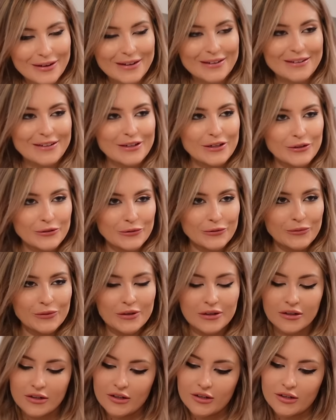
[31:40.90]
new
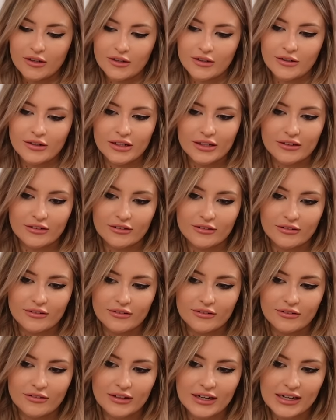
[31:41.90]

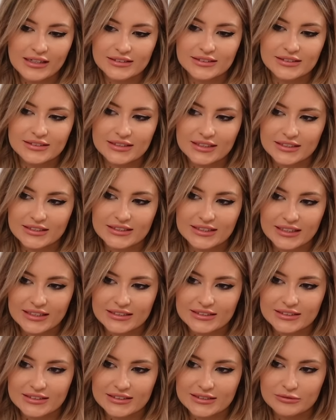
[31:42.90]
little hand
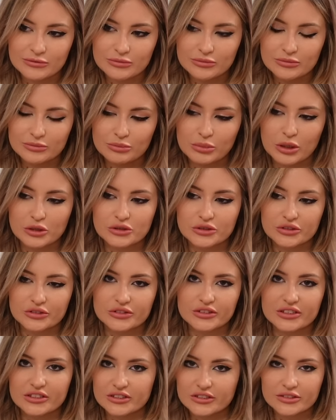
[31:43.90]
sanitizer bottle
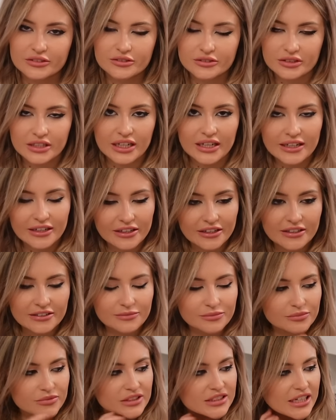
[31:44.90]
that's like gonna
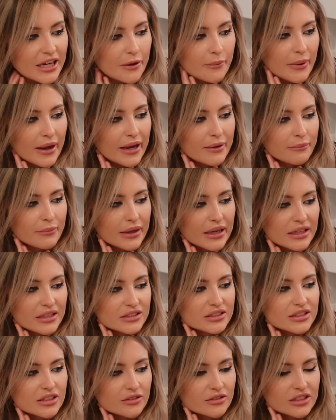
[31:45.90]
stay in my handbag.
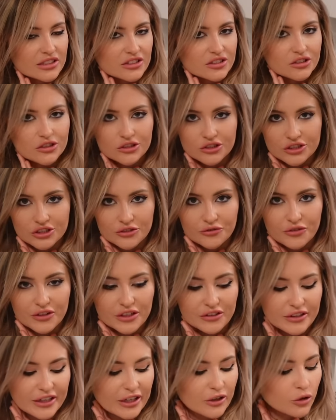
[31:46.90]
So this is just to
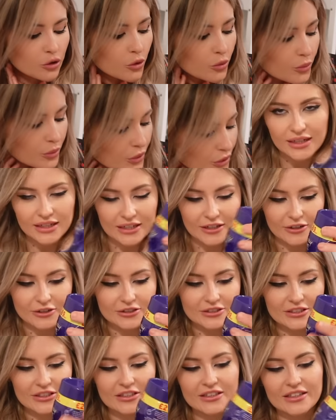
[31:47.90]
fill that up. And I
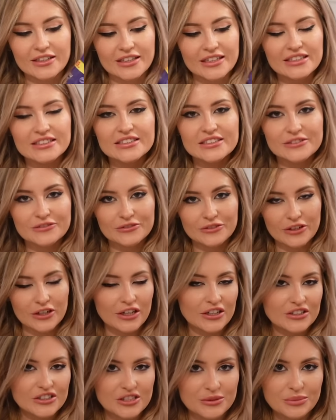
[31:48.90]
got this for
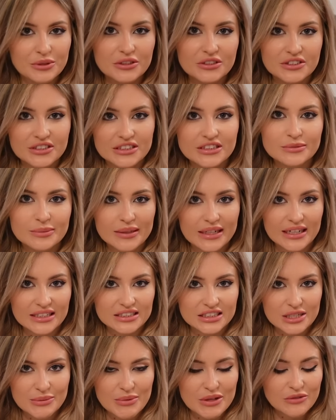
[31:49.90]
Archie because he's been
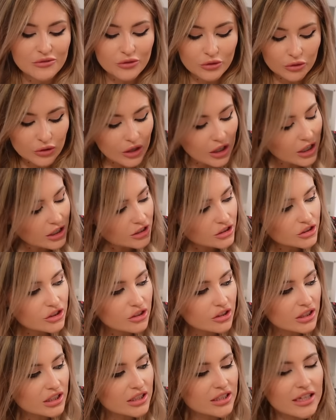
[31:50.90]
asking me for hot
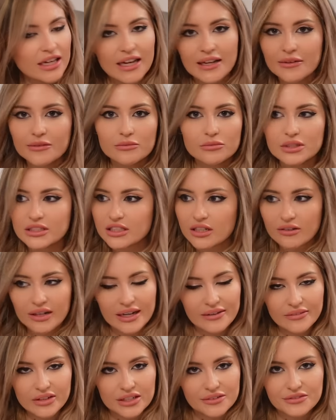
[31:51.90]
chocolate and we don't
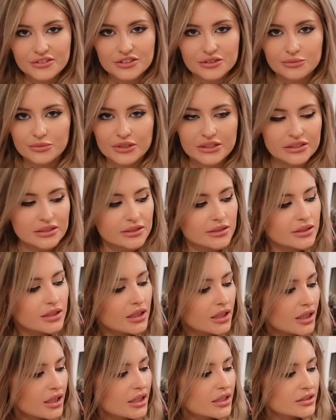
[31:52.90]
have any for some reason,
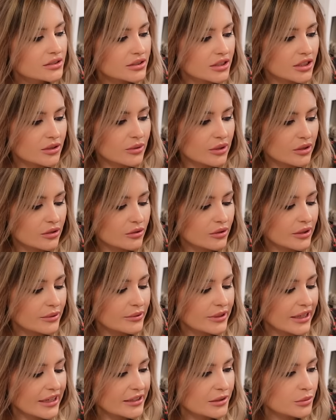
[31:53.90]
so I thought I
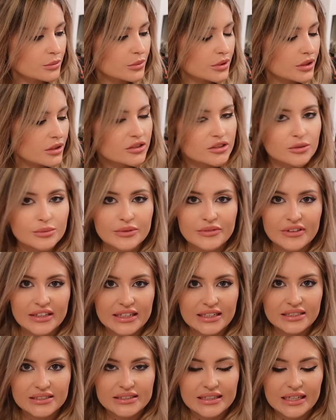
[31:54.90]
would get him some of
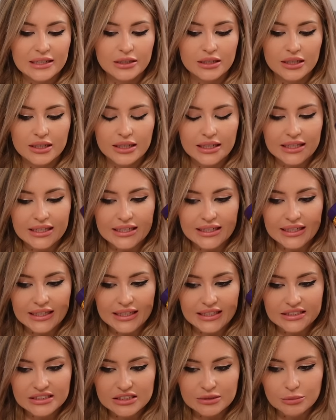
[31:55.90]
this. And the
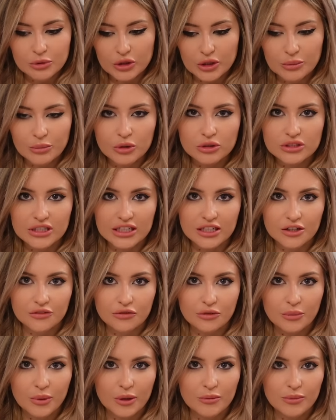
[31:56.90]
Easter bunny mug that I got
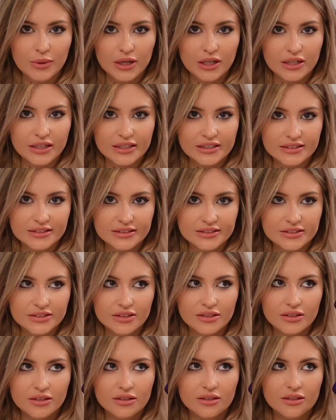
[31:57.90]
from Home Bargains
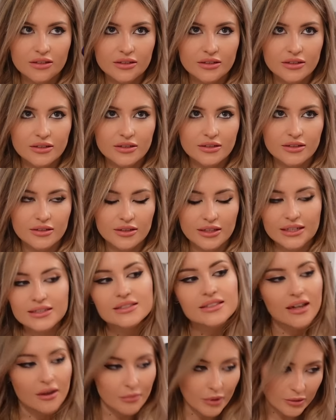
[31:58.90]
last
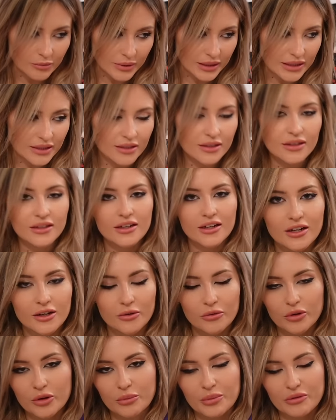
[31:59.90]
time I went
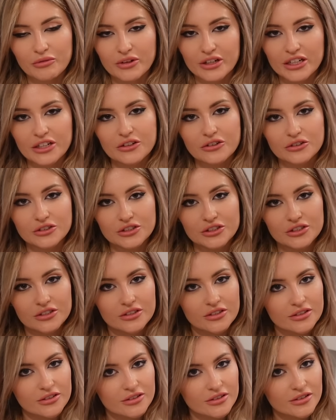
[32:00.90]
will be really good
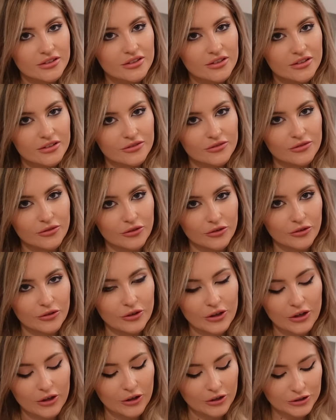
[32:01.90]
for
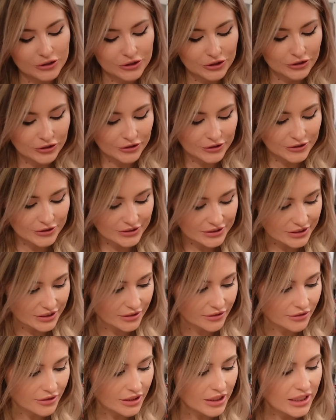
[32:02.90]
a hot chocolate,
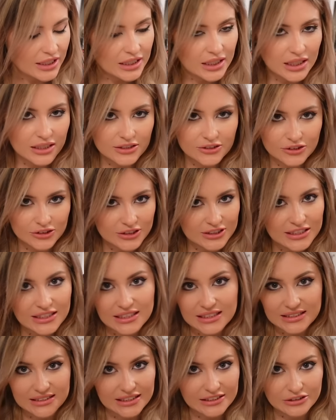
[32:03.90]
so that's just an
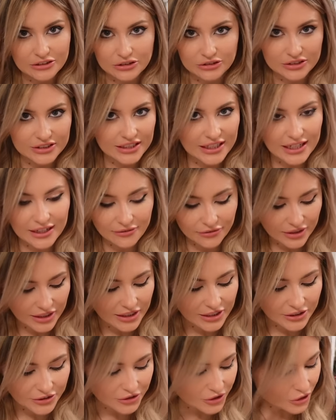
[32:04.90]
essential to have
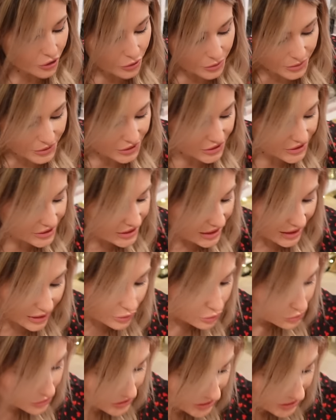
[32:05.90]
in the cupboards at all